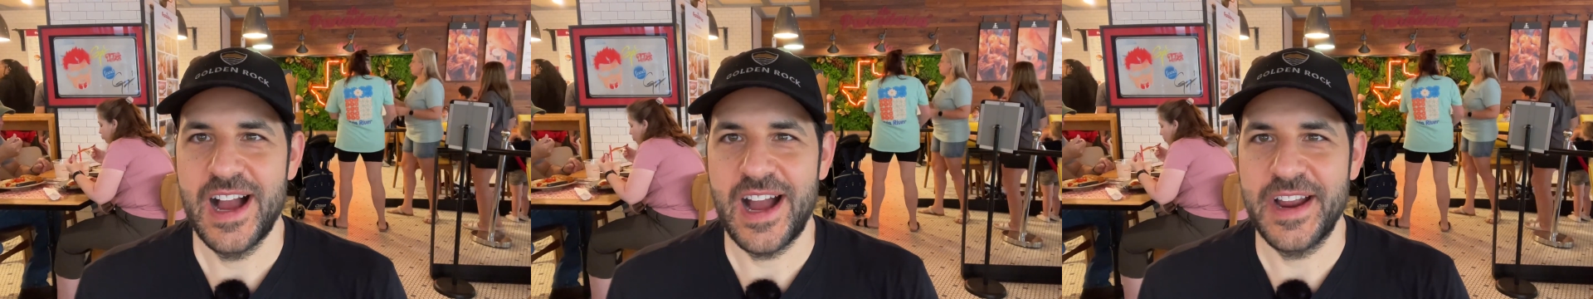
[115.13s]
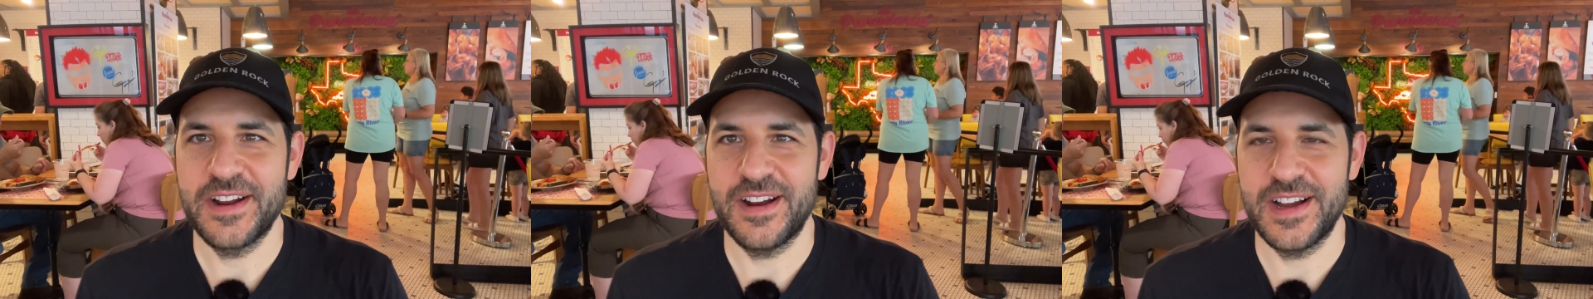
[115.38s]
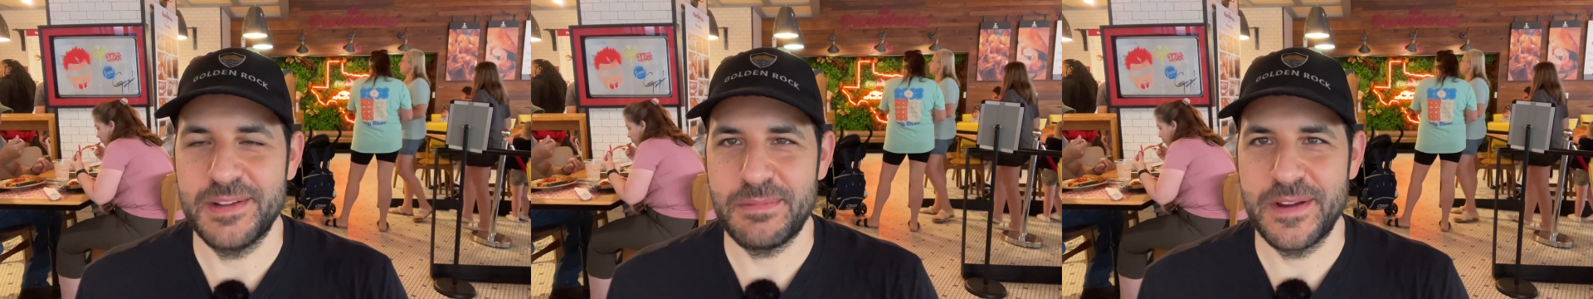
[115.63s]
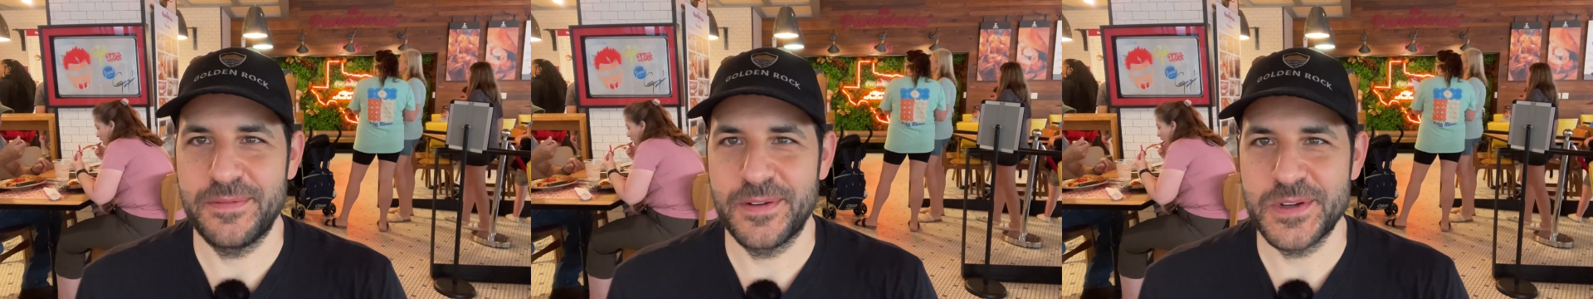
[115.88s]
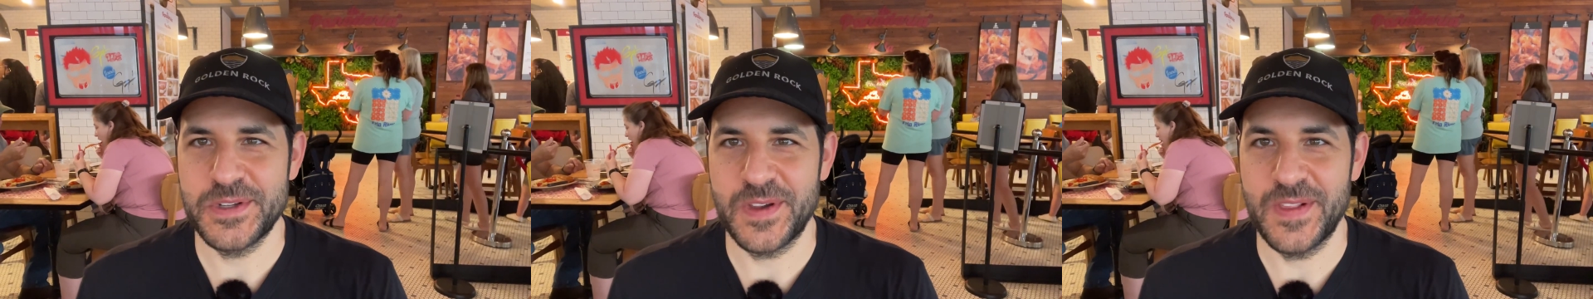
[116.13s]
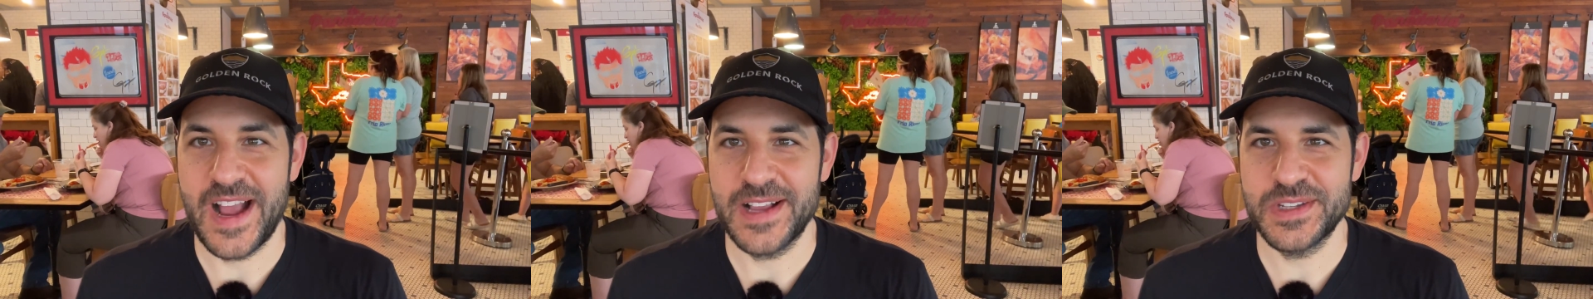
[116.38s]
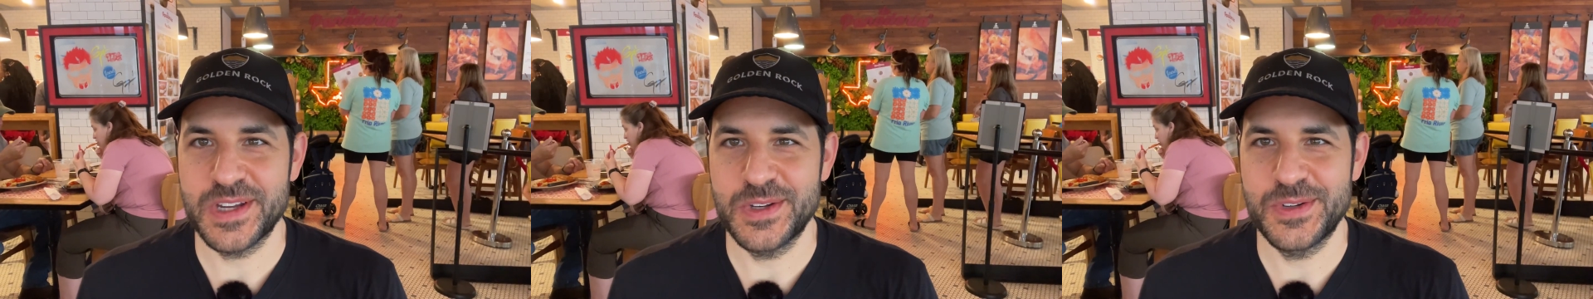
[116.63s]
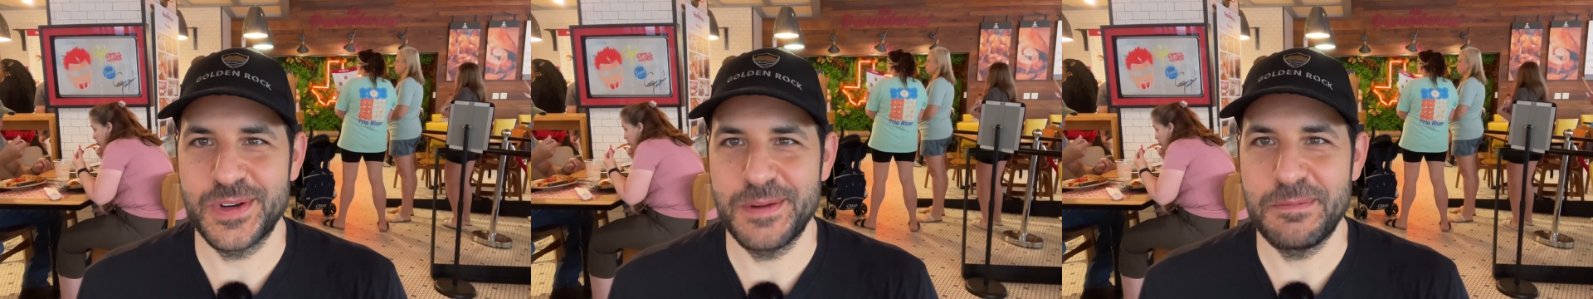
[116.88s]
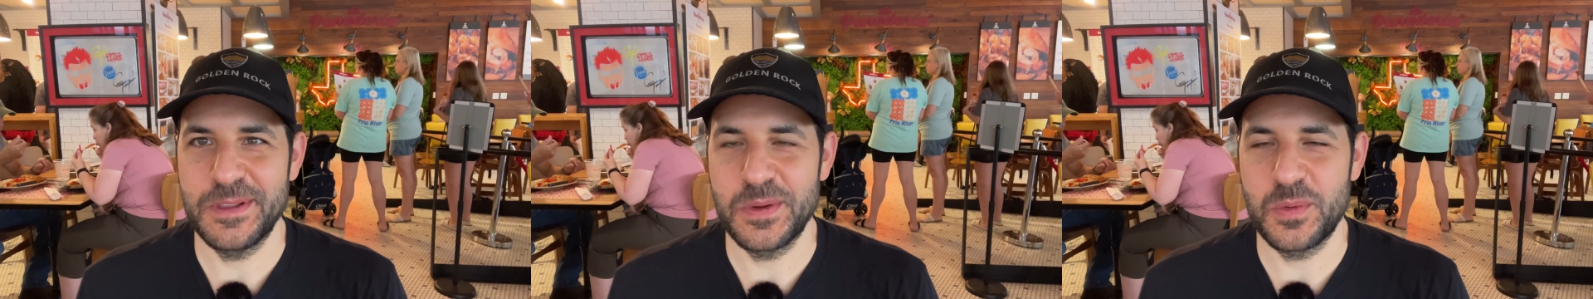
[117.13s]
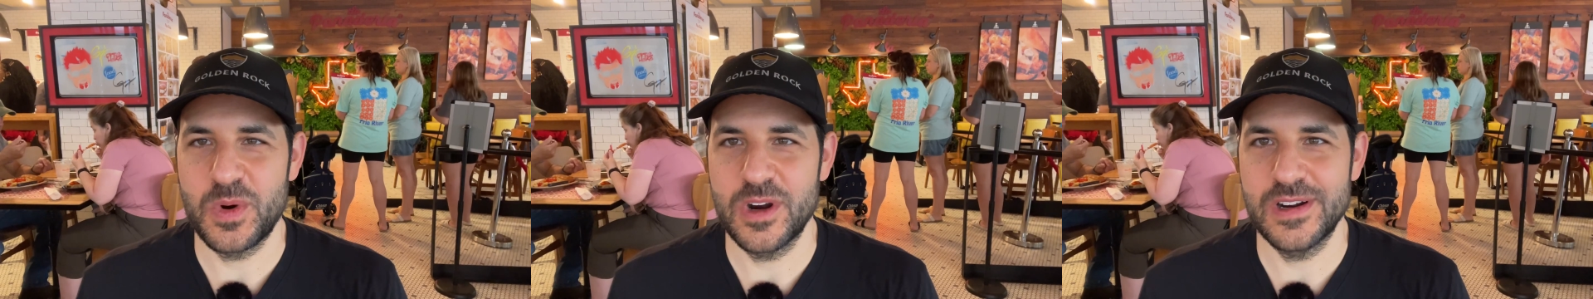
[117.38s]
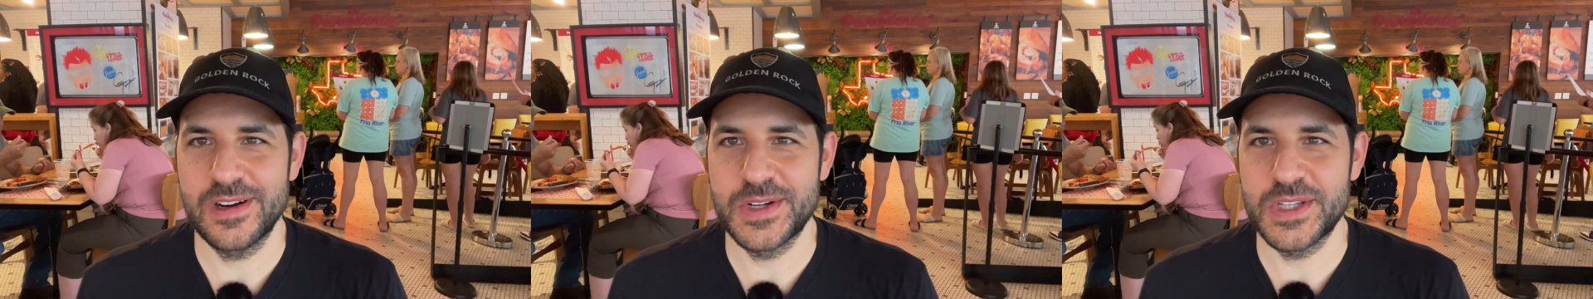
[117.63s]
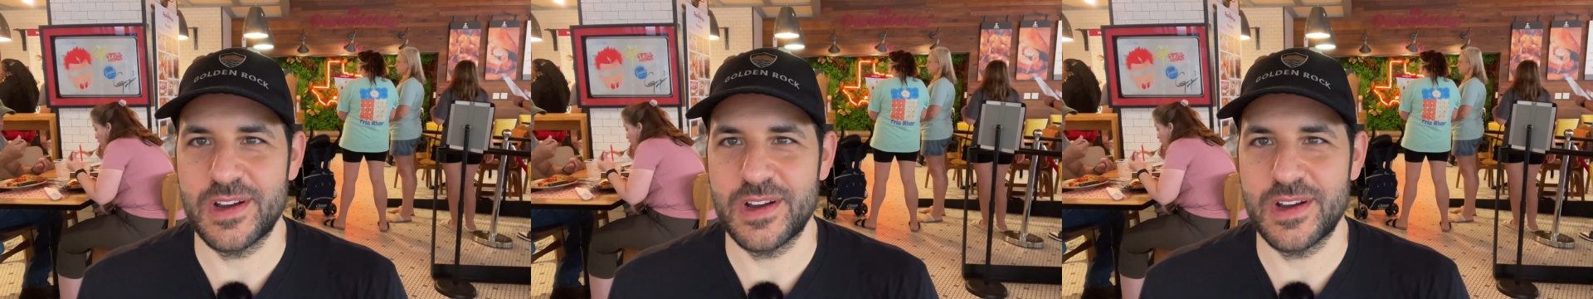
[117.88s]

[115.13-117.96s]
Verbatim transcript: I got my first Alaska trip in the works,